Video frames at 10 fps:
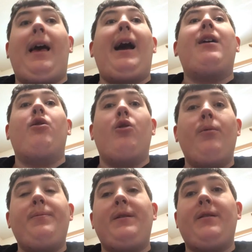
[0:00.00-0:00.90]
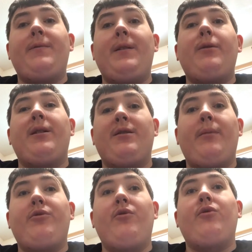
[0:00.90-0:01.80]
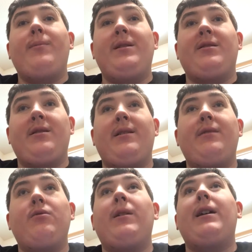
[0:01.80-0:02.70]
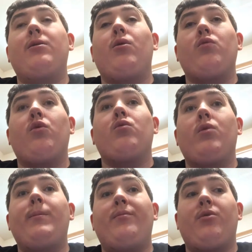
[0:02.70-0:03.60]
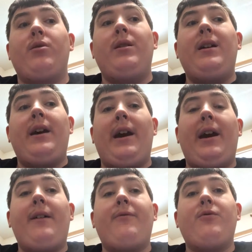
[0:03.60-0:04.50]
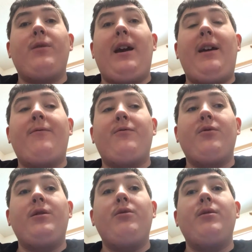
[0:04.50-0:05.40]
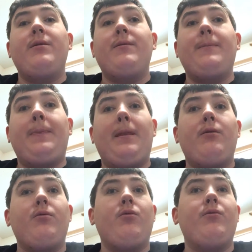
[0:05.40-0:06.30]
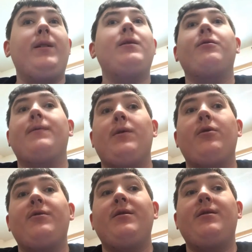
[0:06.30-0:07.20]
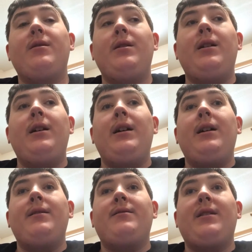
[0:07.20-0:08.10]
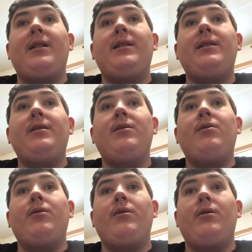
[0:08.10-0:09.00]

I hope this video has helped you tremendously, and remember, after you read those verses, say in,